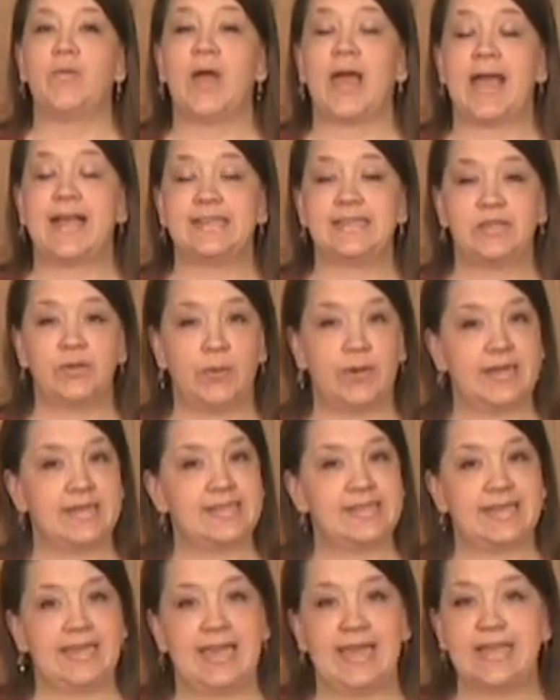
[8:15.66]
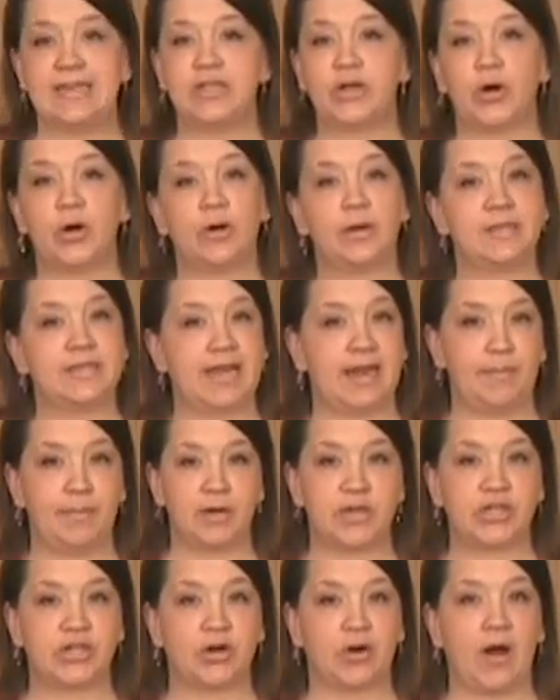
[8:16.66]
As soon as the internal
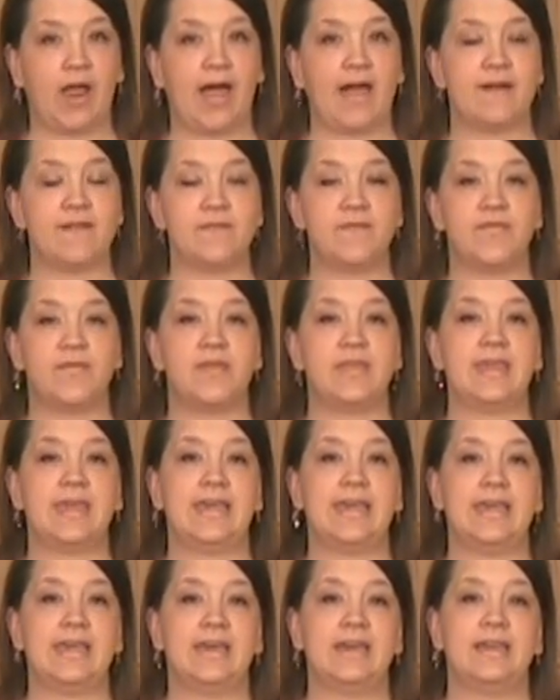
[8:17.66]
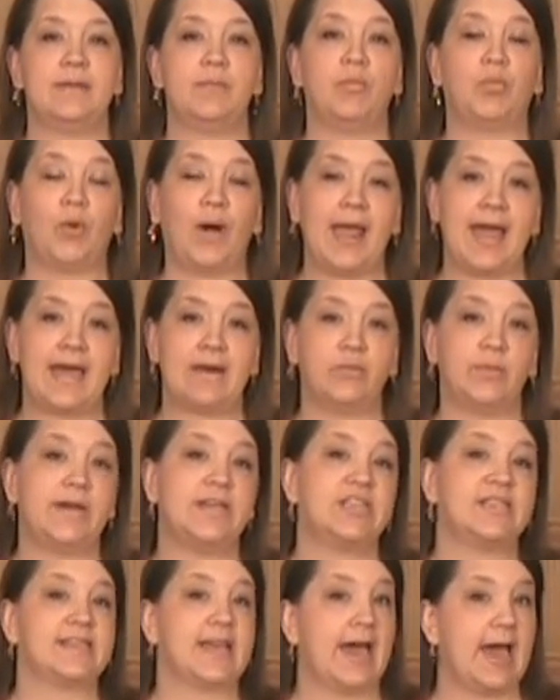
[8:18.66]
temperature of the bread
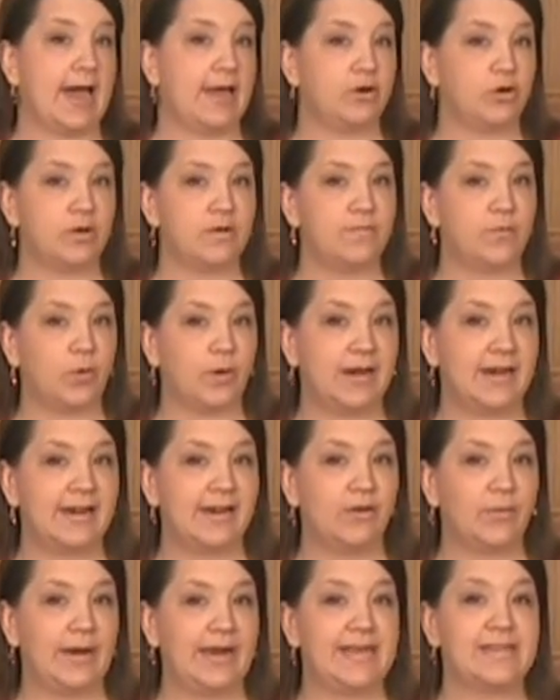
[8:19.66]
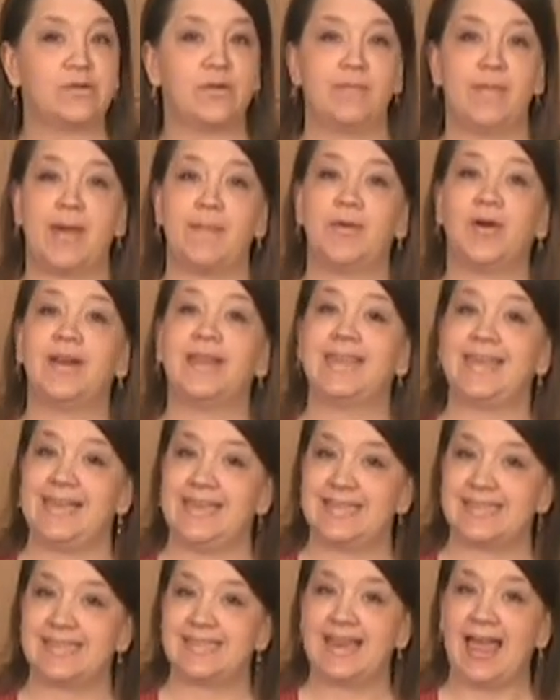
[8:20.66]
reaches 140 degrees, remember,
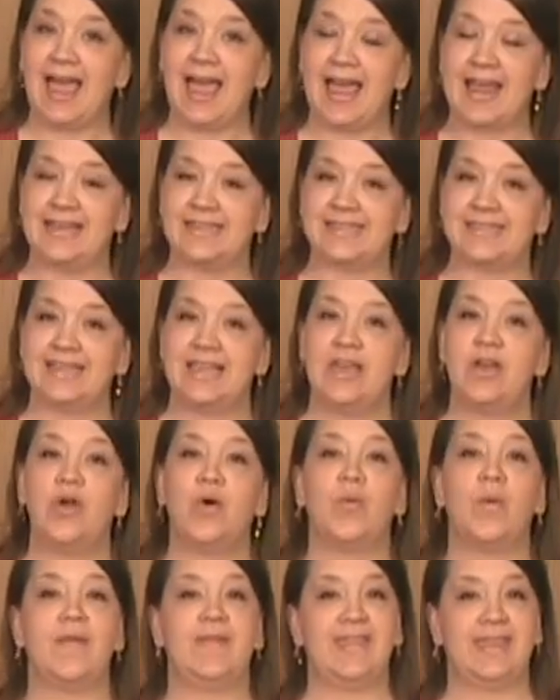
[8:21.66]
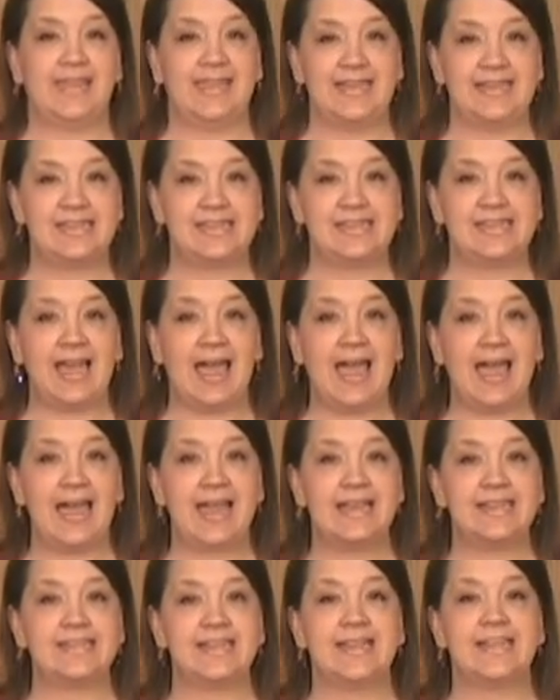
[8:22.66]
yeast dies. When the yeast
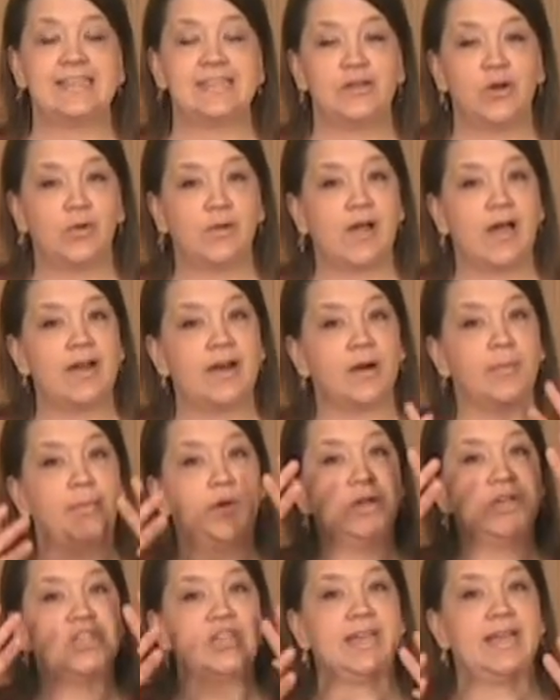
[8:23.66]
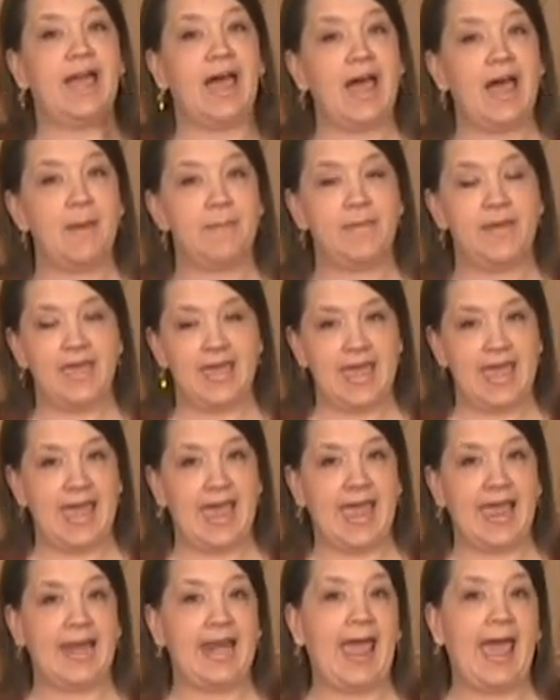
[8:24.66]
dies, it's no longer pushing up
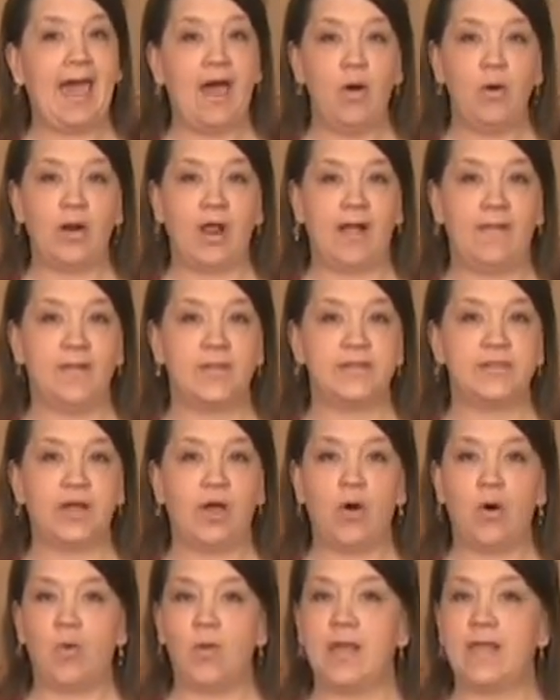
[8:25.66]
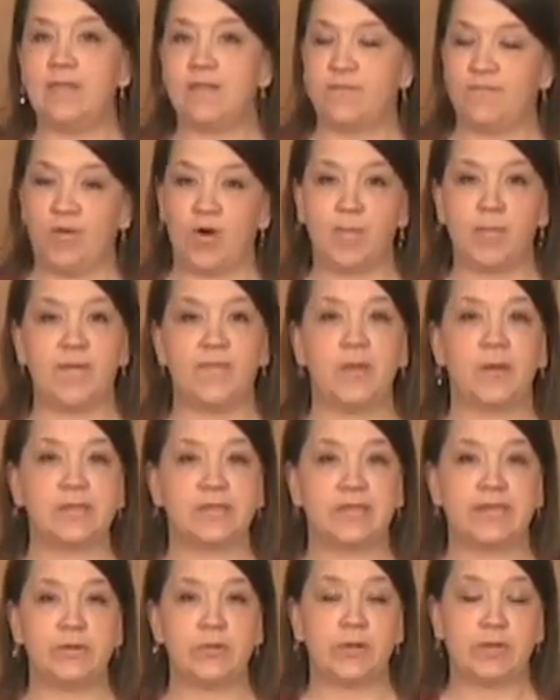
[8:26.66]
and out on the dough in the form of
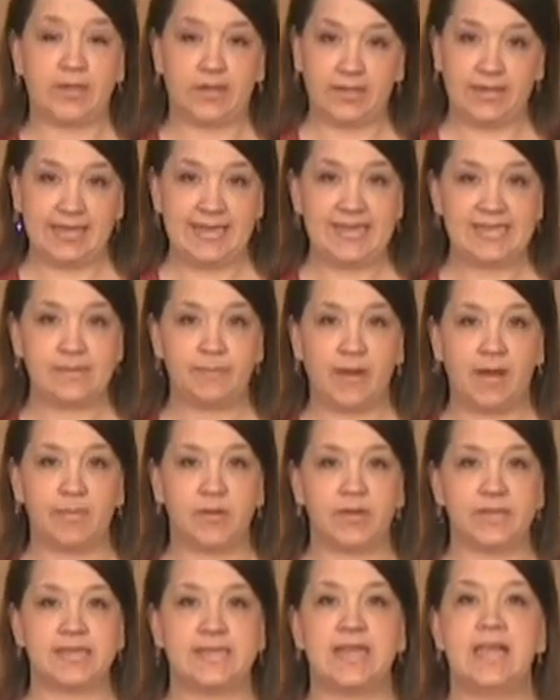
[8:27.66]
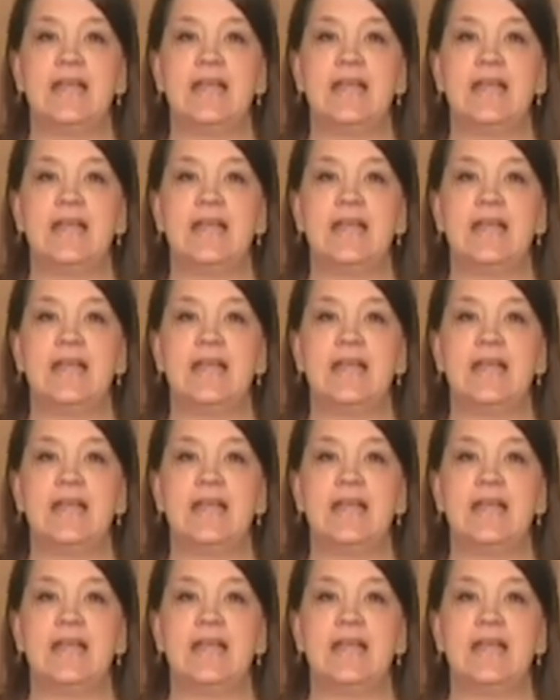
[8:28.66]
those little yeast bubbles.